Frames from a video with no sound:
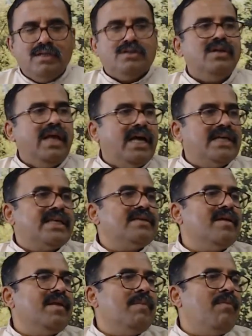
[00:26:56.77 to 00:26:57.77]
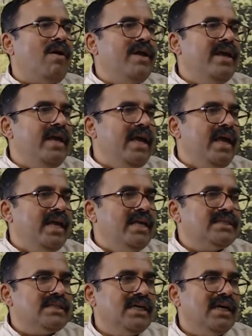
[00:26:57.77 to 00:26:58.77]
So the essence of the body
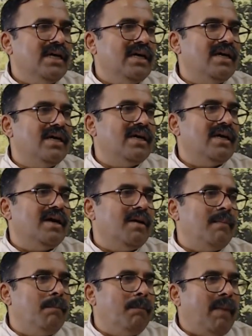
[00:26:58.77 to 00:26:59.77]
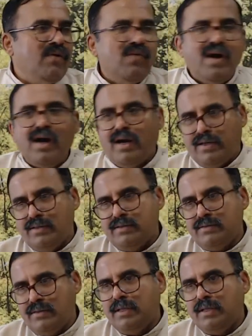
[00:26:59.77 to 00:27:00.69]
is my world.